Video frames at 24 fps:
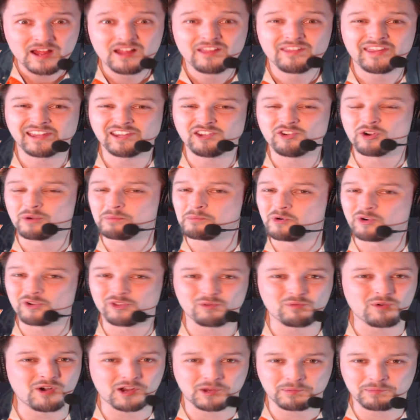that you are more
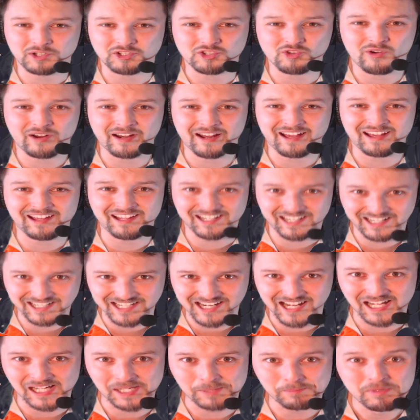than welcome to join at any
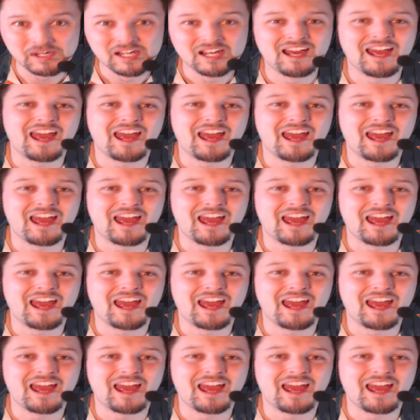time.